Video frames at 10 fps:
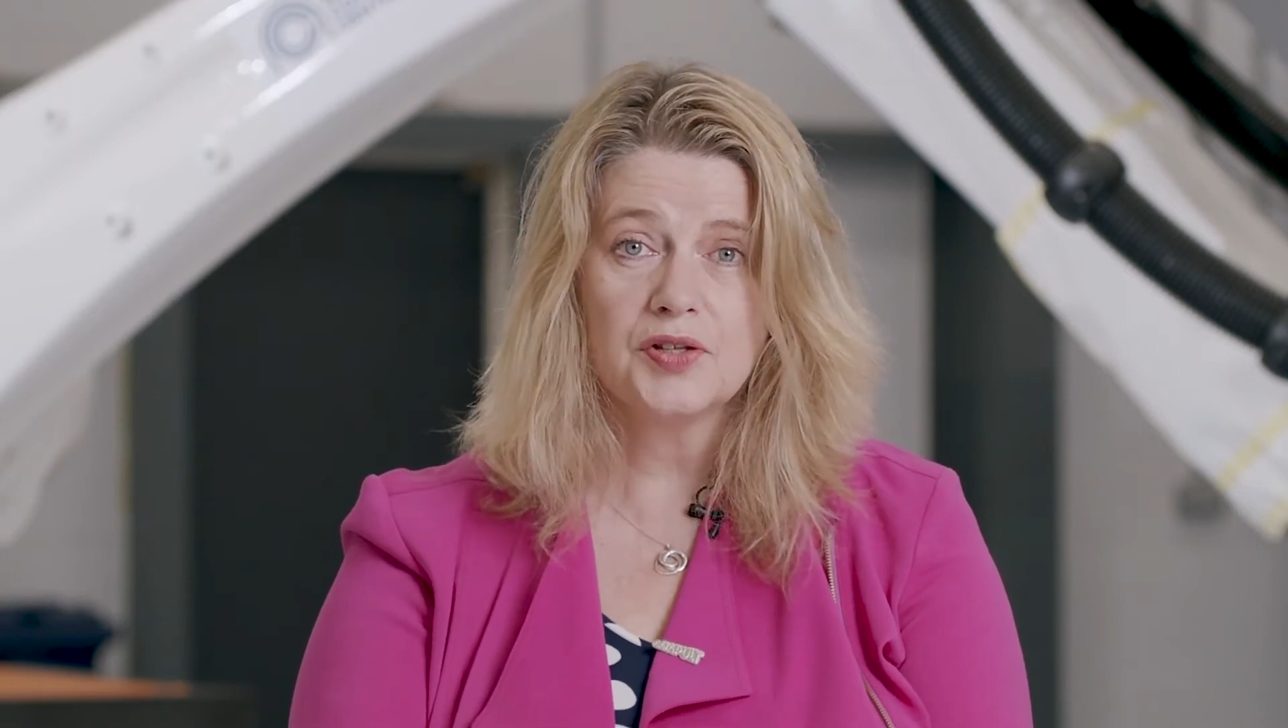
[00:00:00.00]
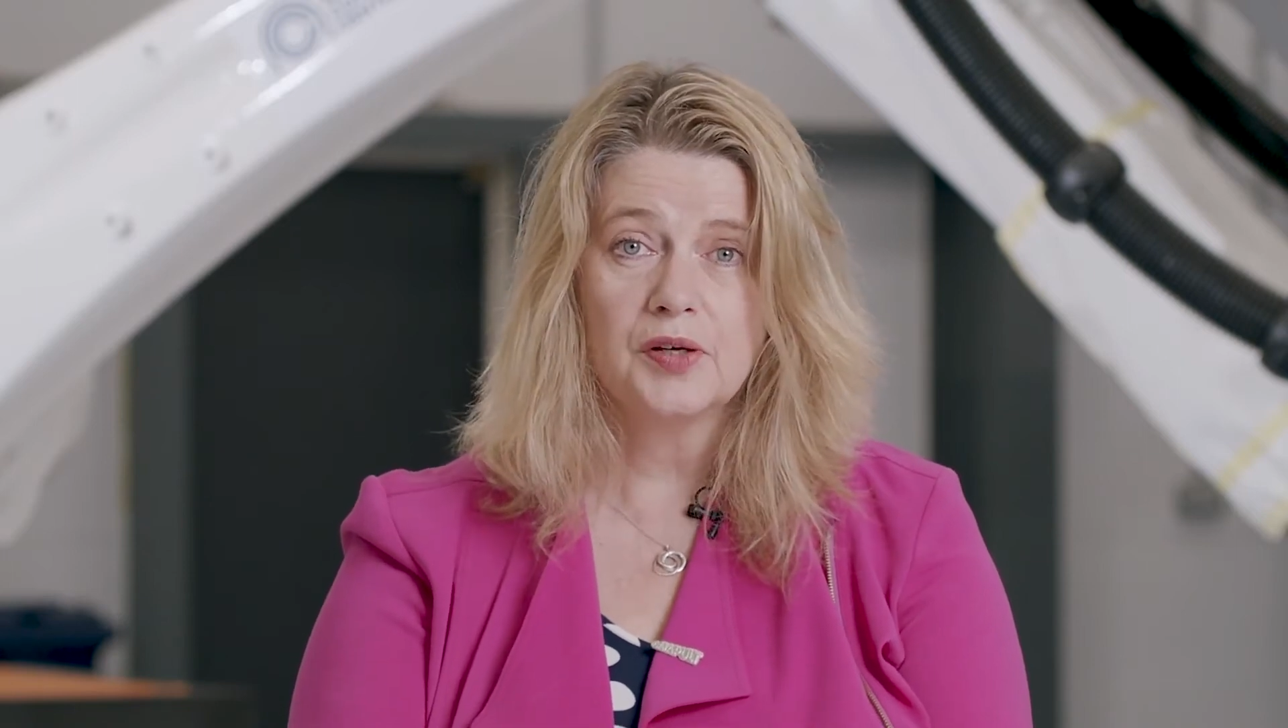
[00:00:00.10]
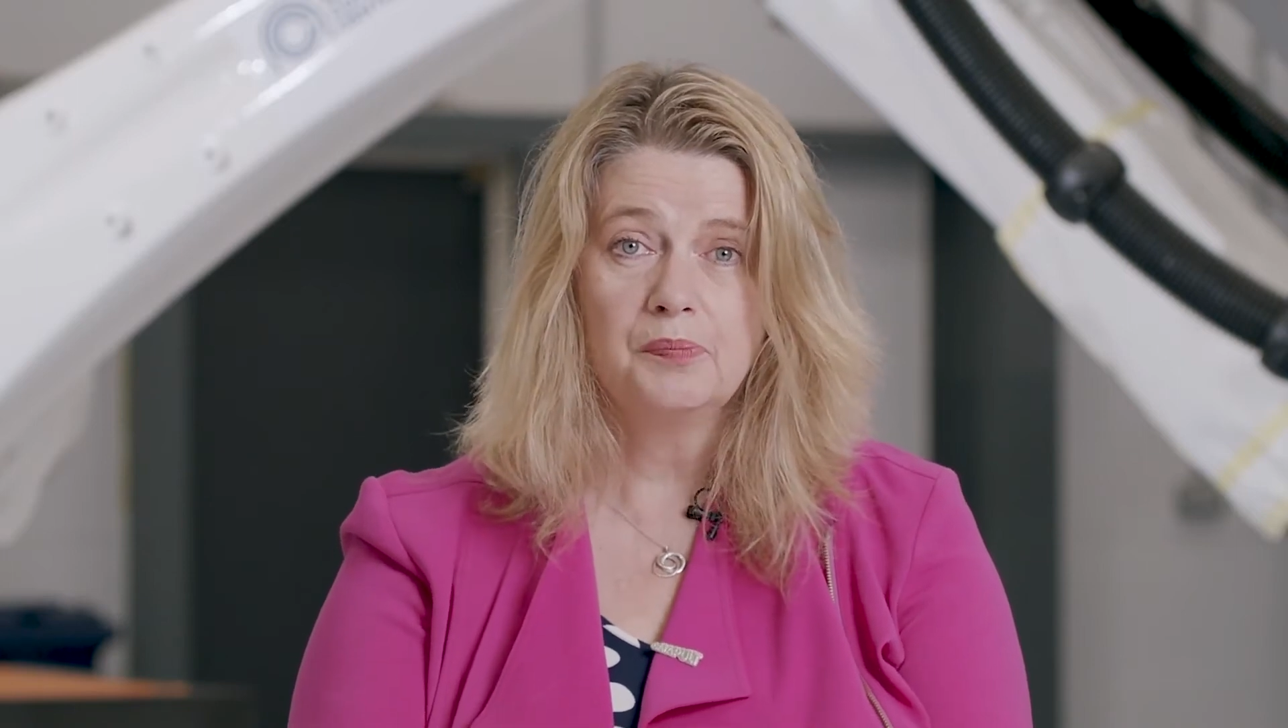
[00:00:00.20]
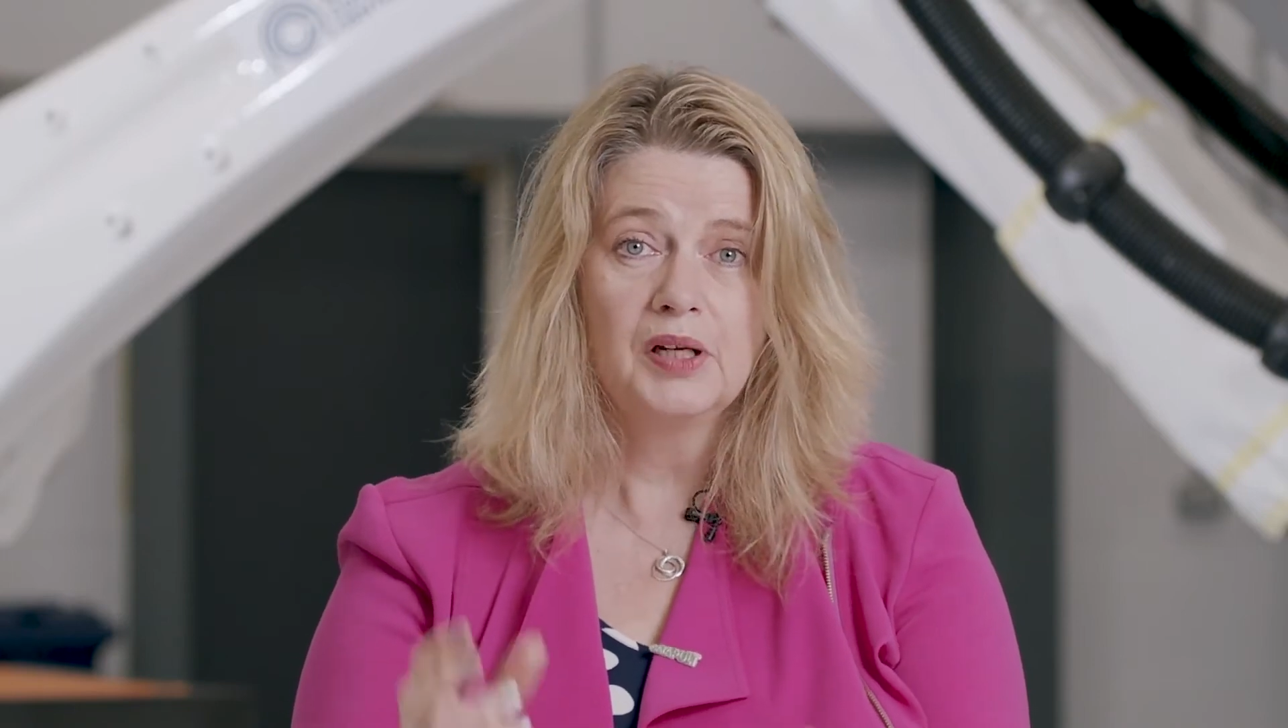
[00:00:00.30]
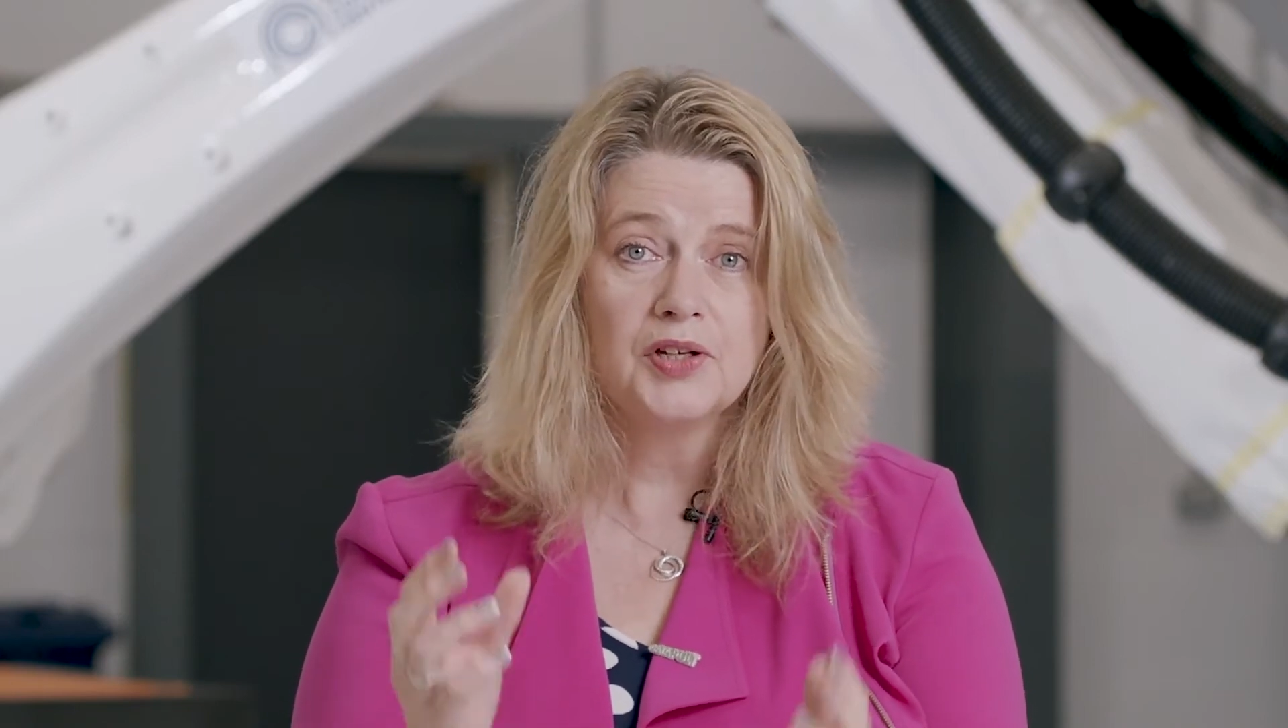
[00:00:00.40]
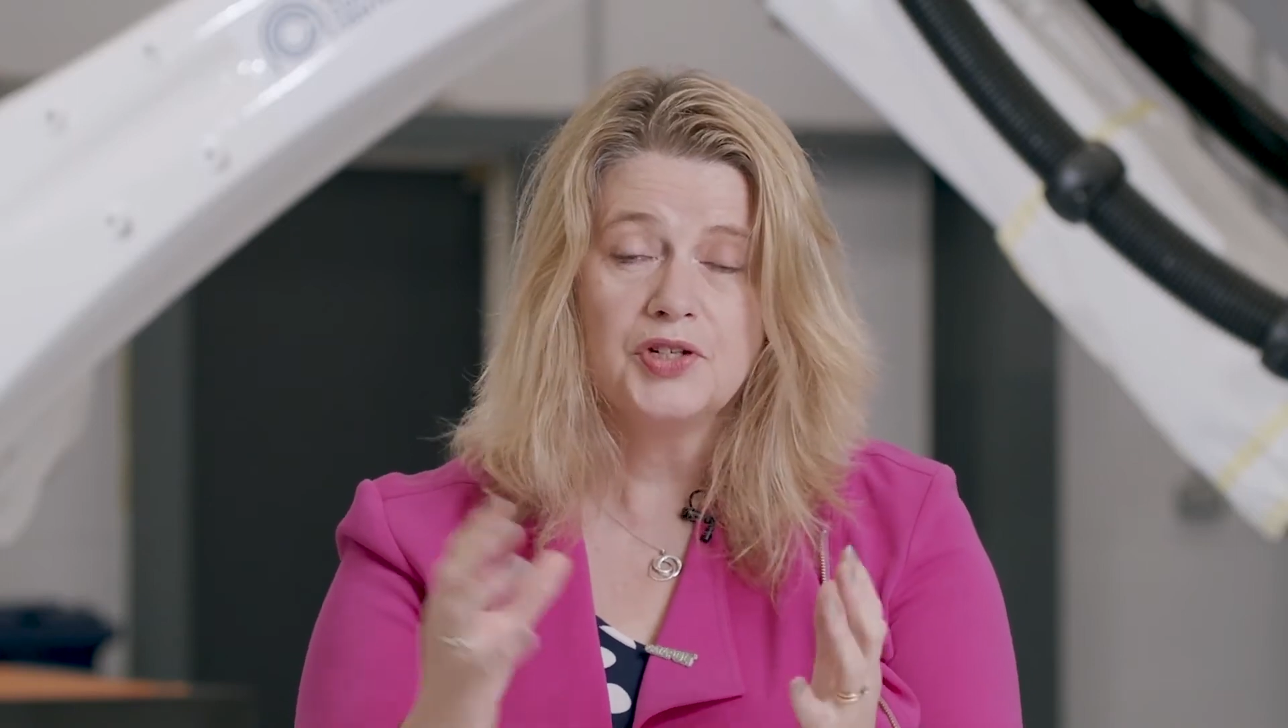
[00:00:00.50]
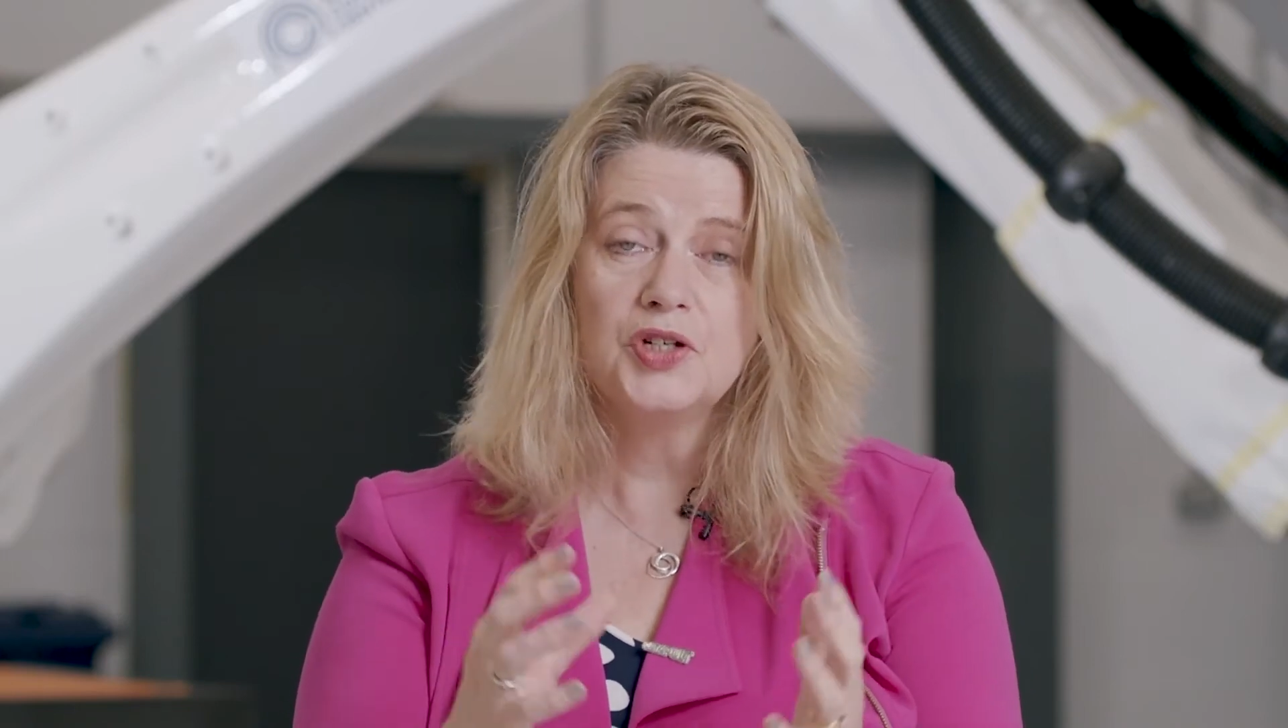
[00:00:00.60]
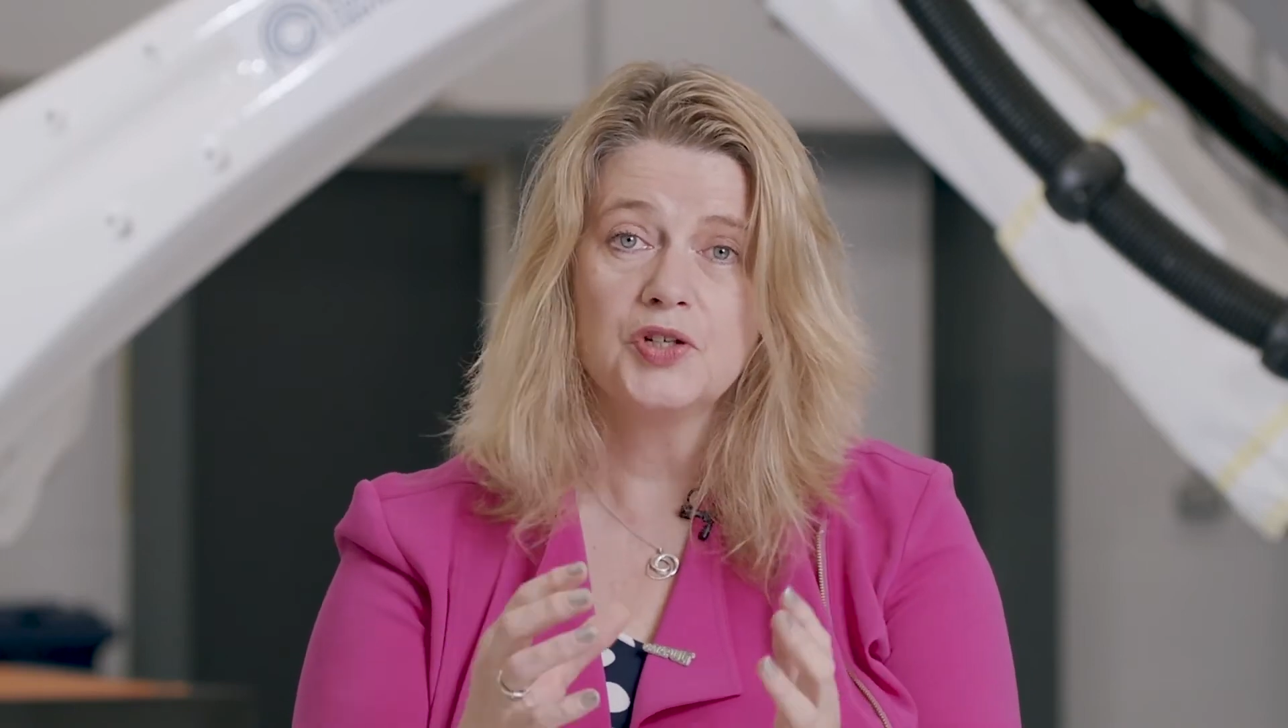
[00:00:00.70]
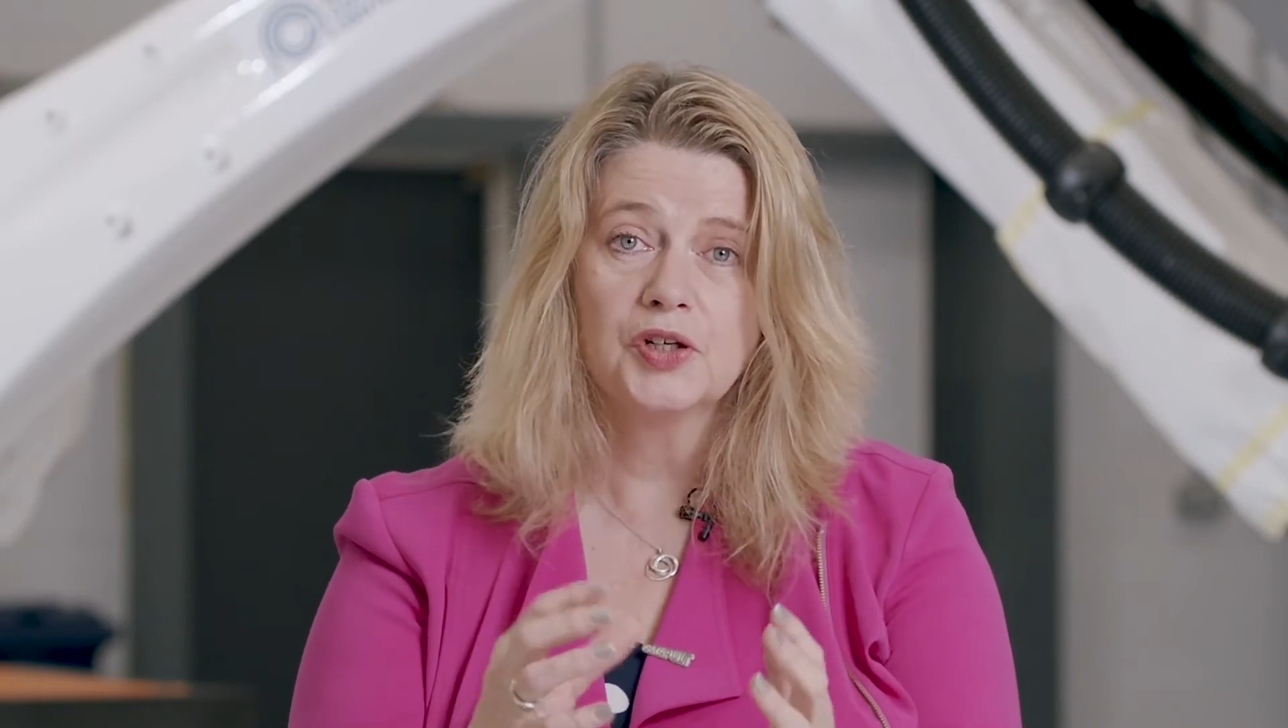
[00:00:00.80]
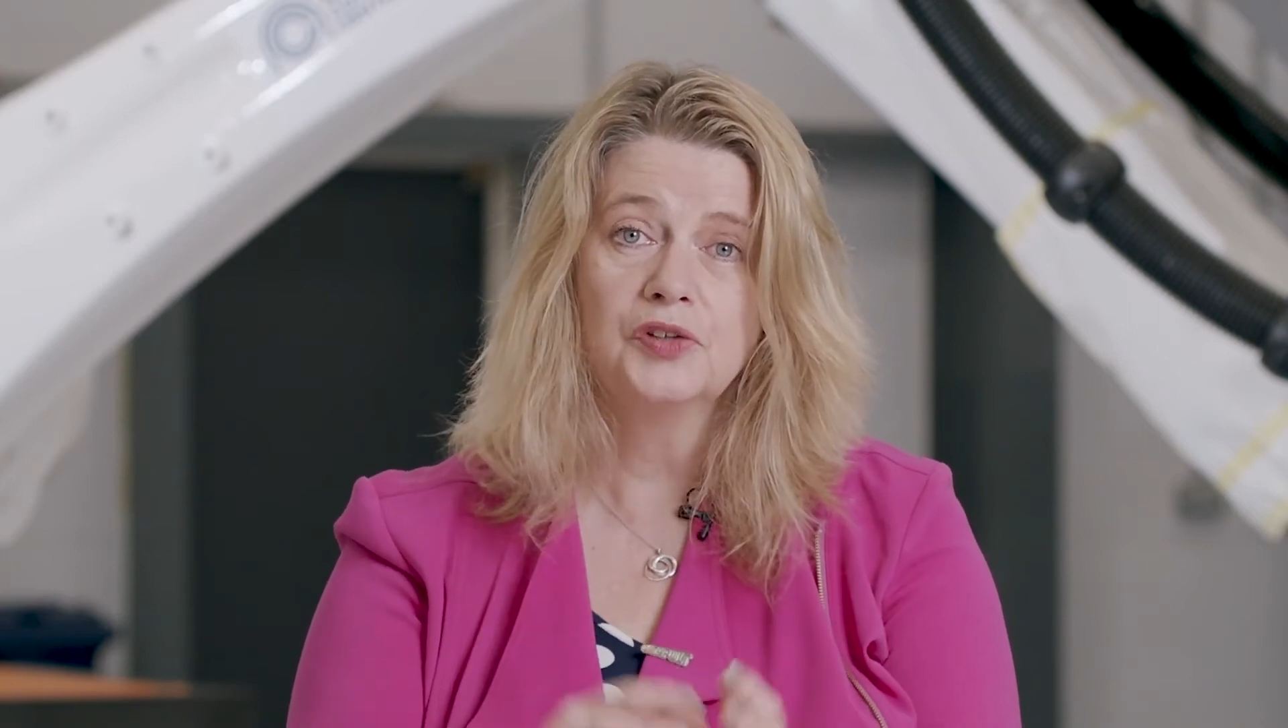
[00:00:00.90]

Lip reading: the ability to